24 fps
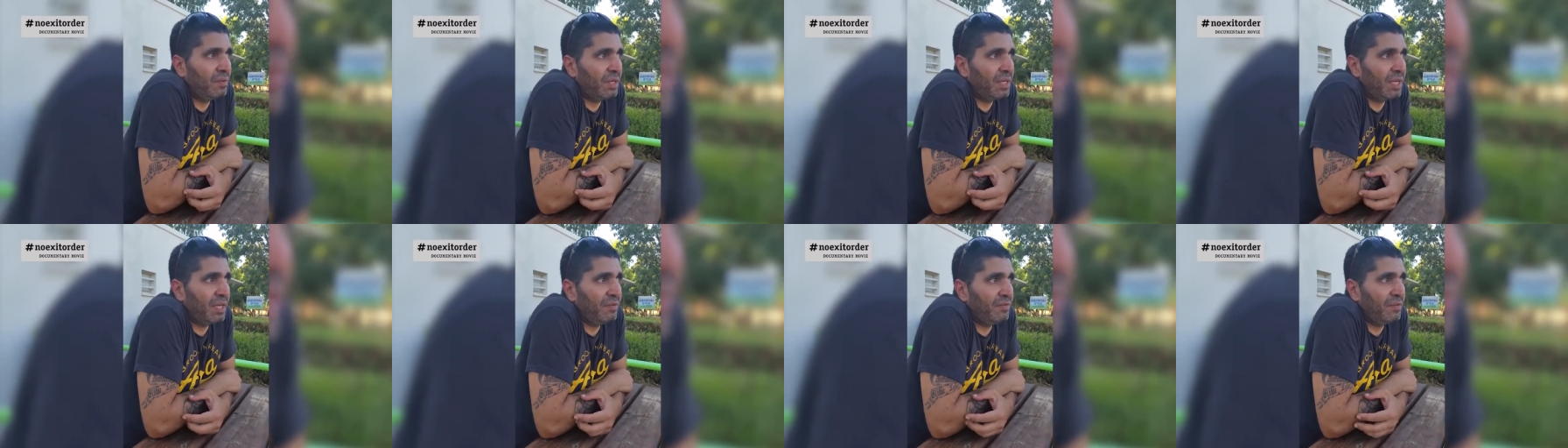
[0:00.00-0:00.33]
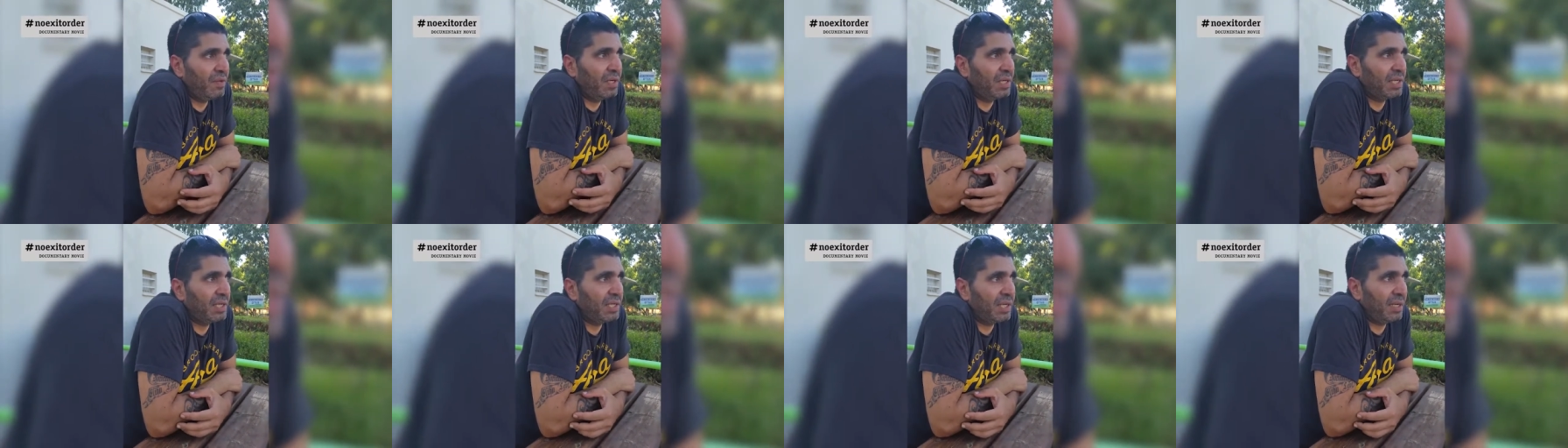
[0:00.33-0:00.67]

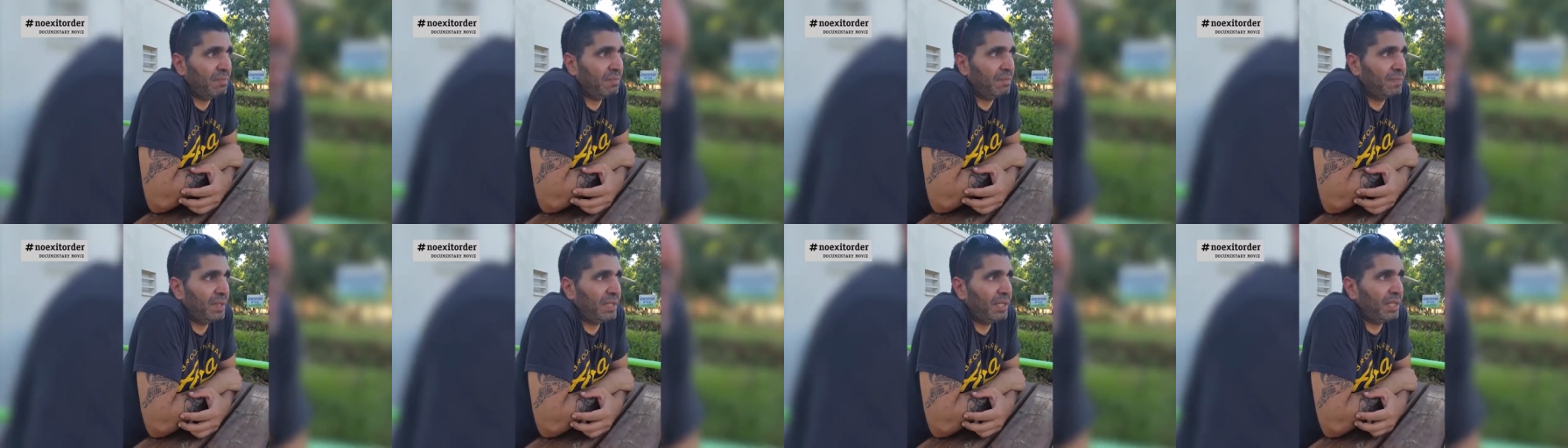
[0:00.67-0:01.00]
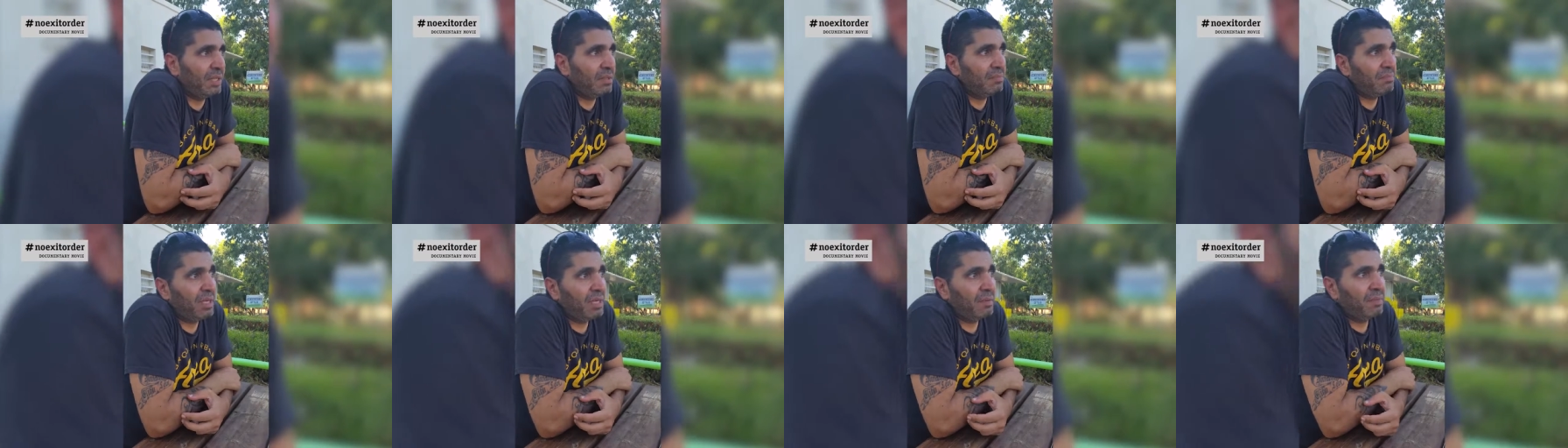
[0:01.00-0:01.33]
an
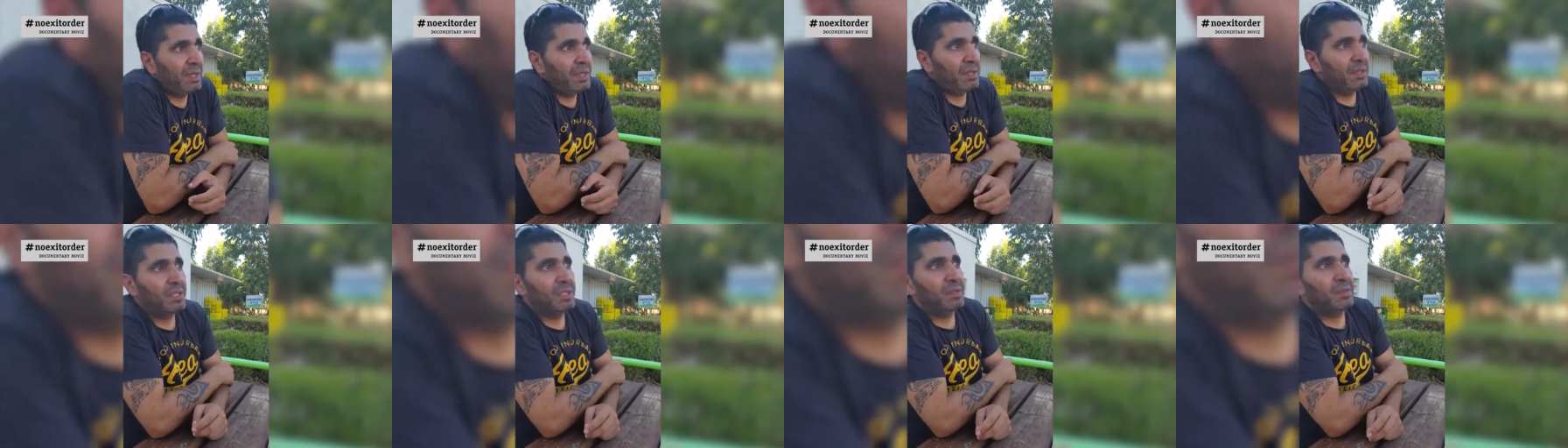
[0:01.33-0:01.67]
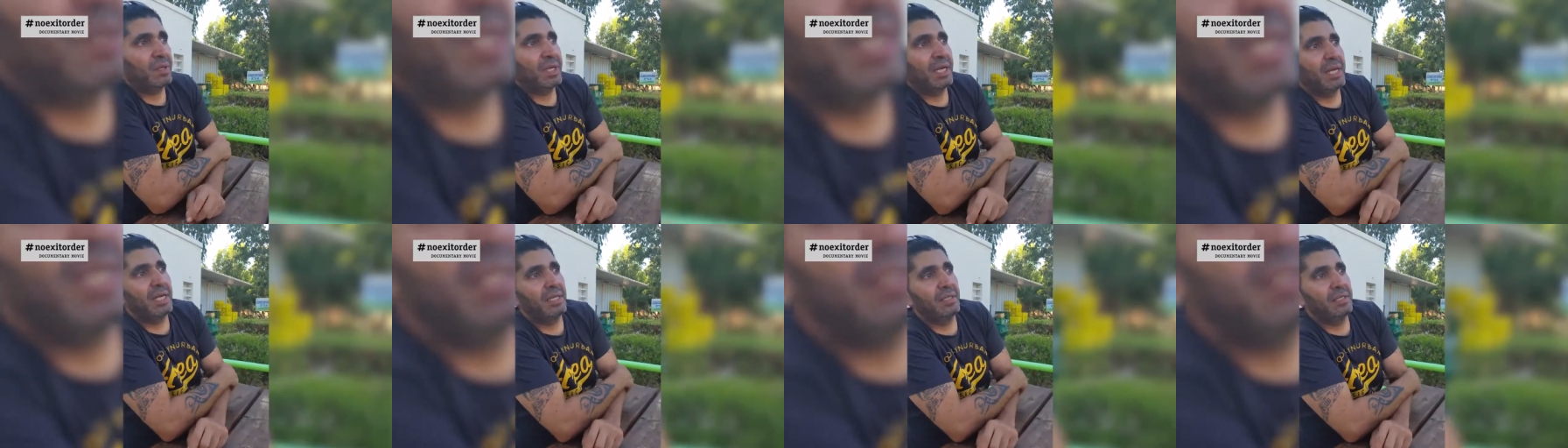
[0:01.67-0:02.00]
example. Maybe it
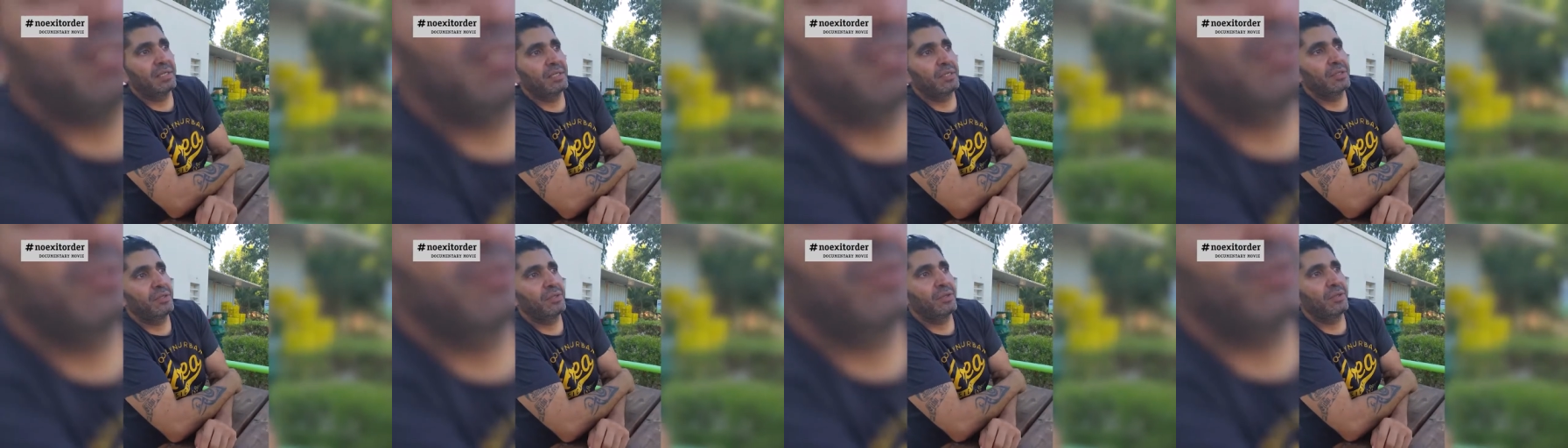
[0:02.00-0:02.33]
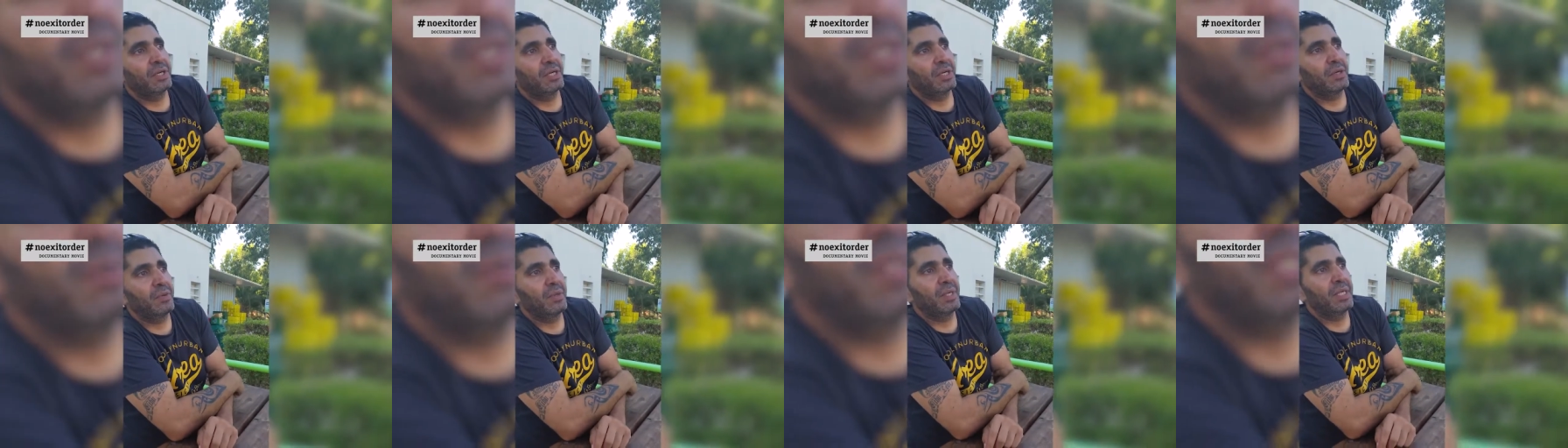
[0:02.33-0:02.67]
will answer to
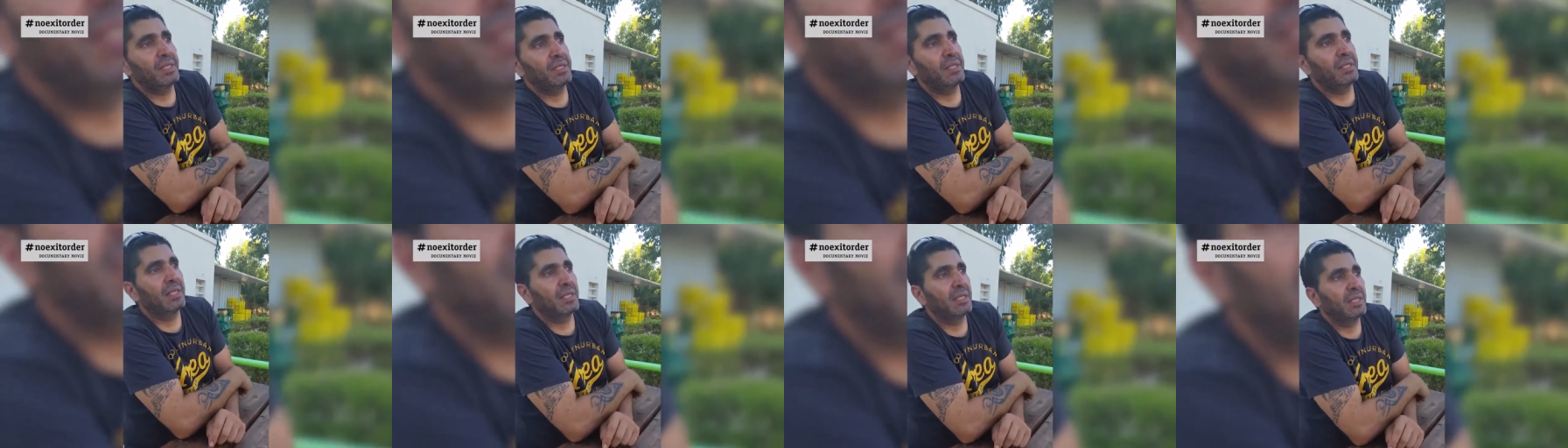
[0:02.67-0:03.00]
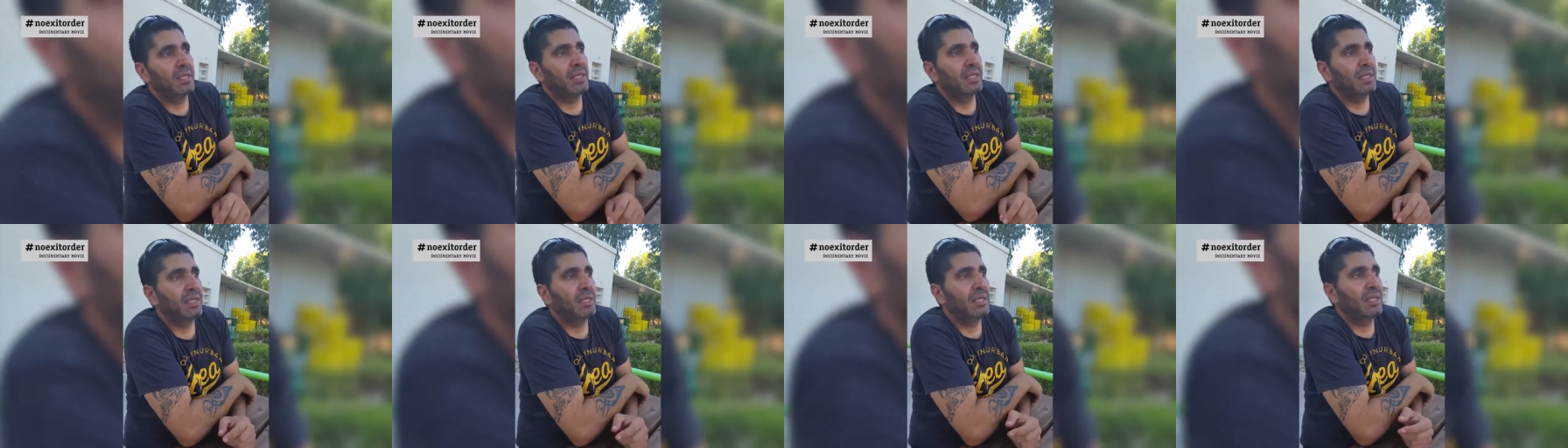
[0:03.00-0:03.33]
your
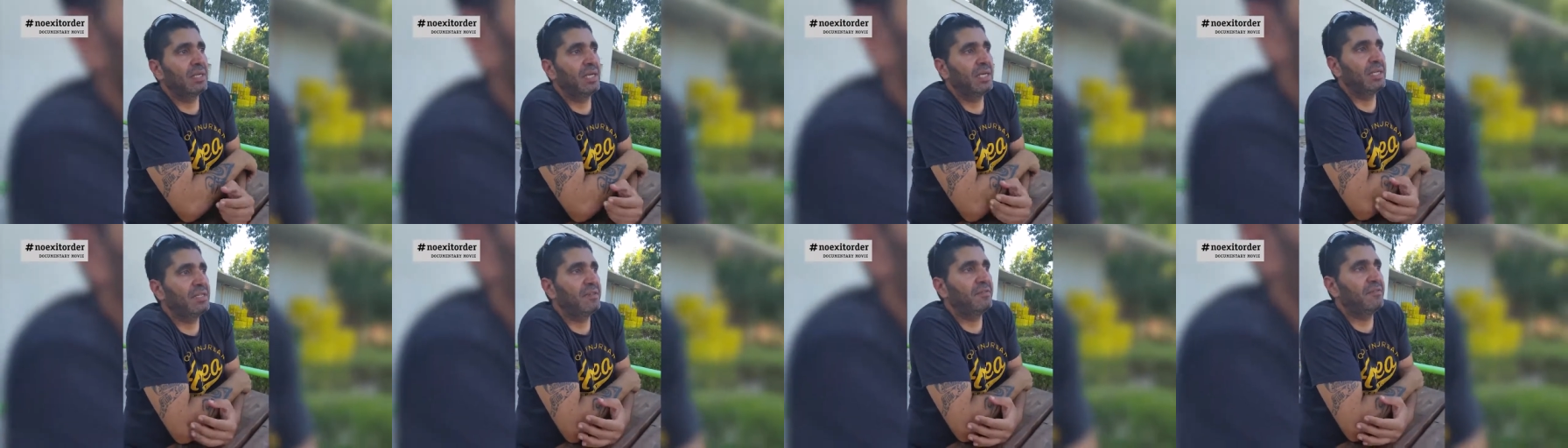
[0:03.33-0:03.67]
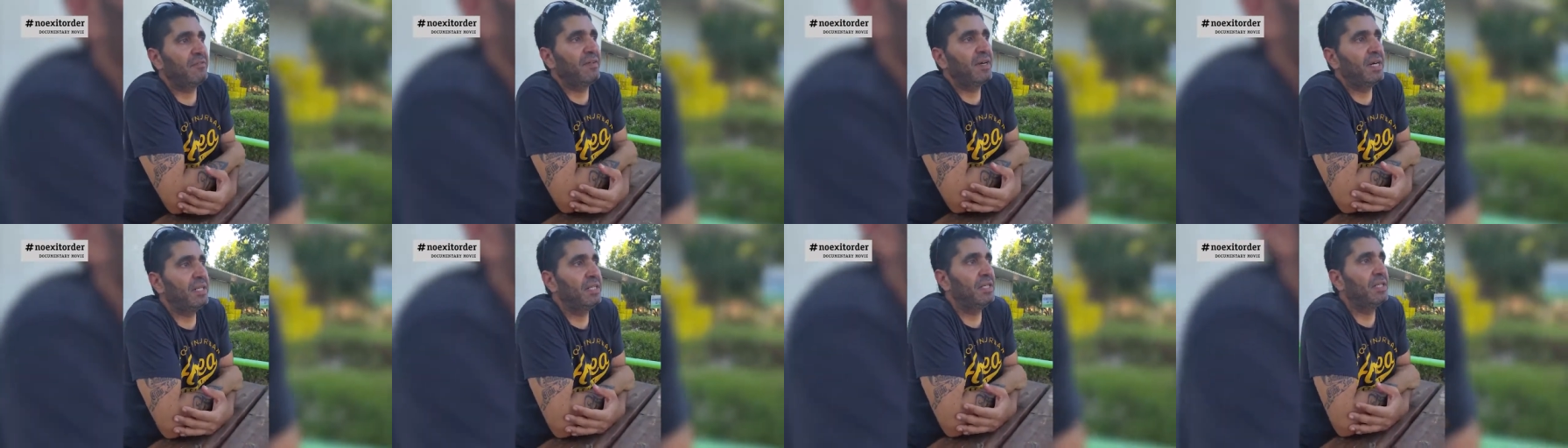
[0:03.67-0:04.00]
question. As a
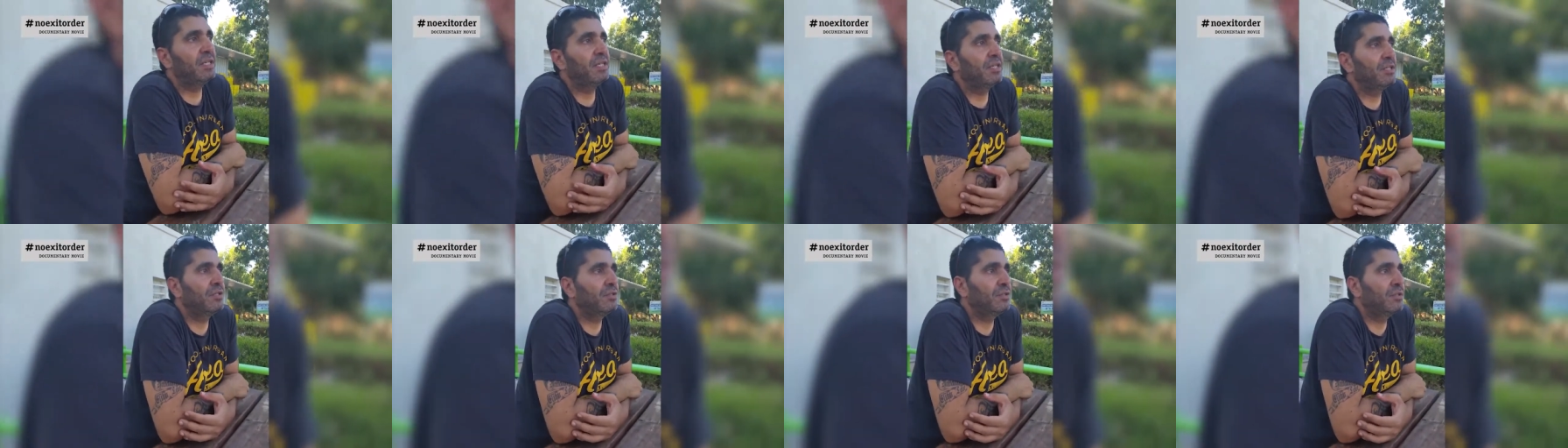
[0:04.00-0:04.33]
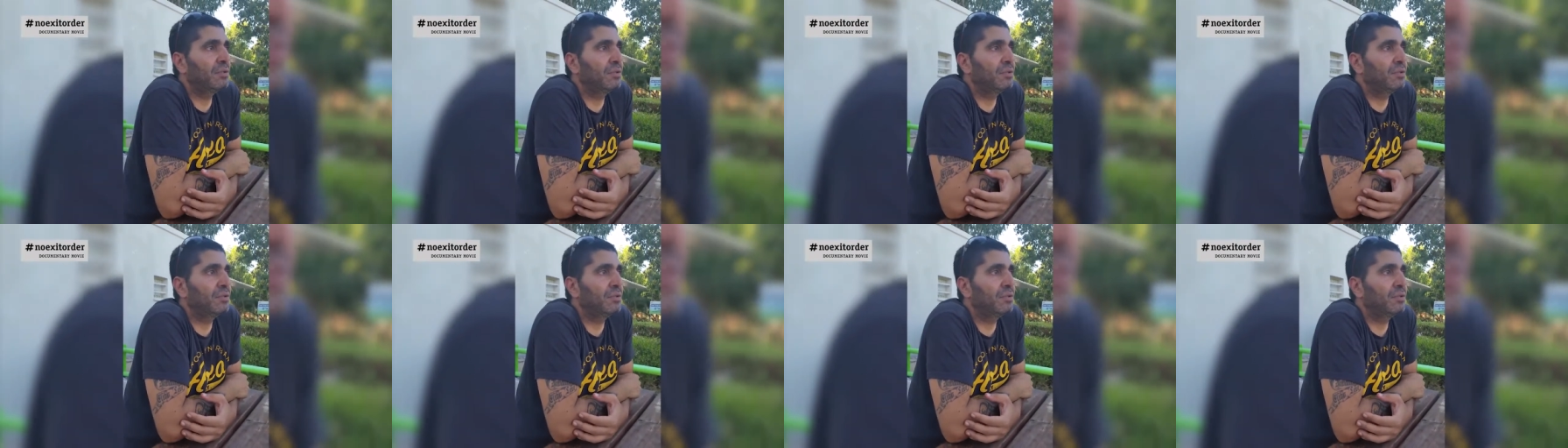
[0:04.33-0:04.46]
father,